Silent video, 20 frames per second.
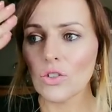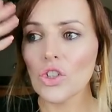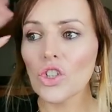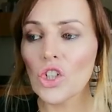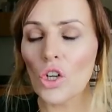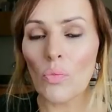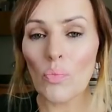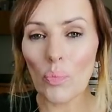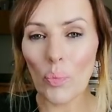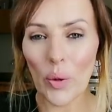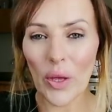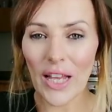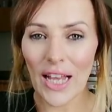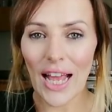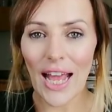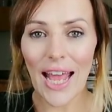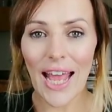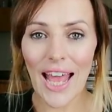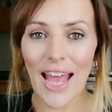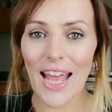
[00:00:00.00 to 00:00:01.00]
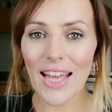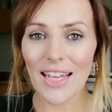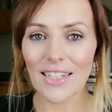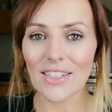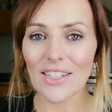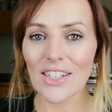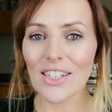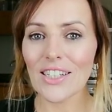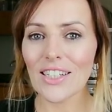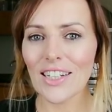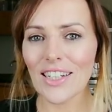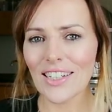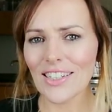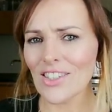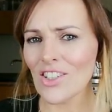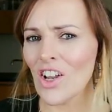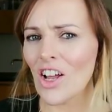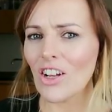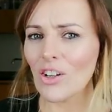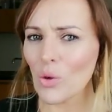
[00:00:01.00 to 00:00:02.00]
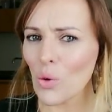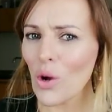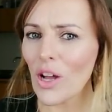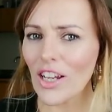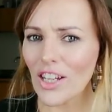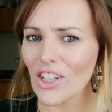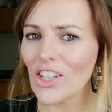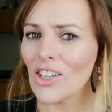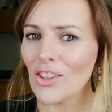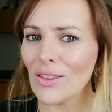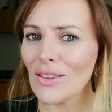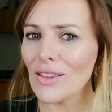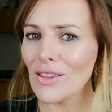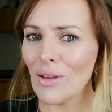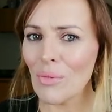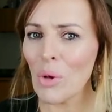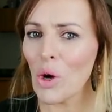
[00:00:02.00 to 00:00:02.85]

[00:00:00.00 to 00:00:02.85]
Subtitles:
jumping ahead. He's not quite in the